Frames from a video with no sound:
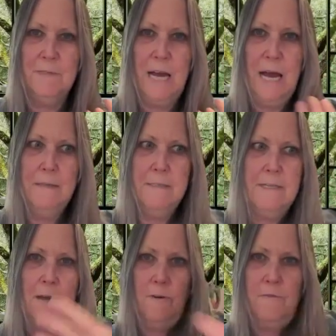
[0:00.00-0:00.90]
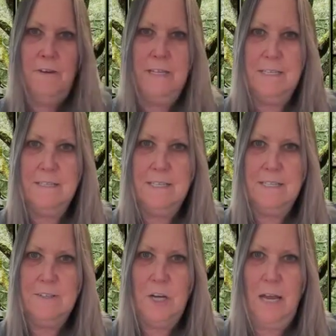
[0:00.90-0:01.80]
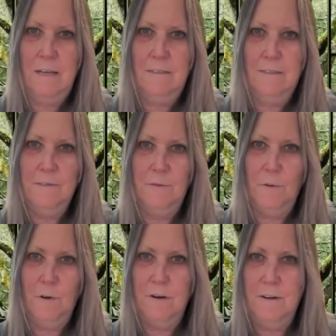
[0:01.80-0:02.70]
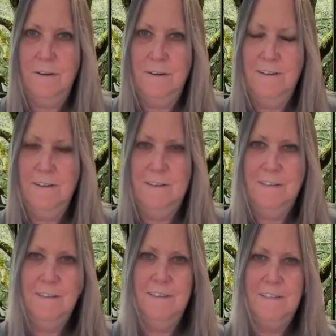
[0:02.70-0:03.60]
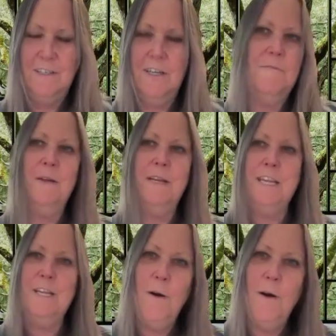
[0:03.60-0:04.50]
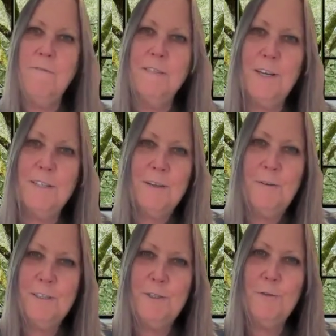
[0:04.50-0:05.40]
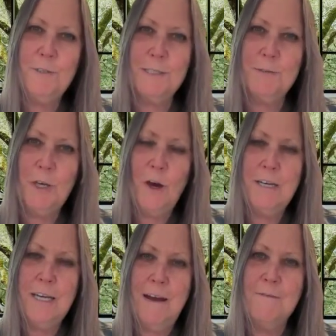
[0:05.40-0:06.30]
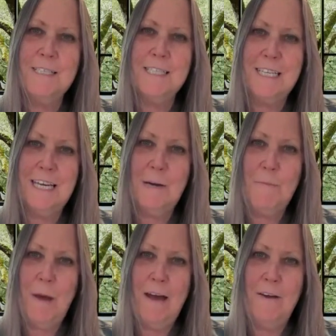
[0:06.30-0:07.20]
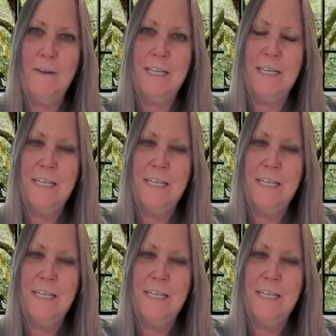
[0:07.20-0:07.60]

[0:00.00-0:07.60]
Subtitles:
I sacrificed this child for the good. But I was also, as you were talking, I was thinking about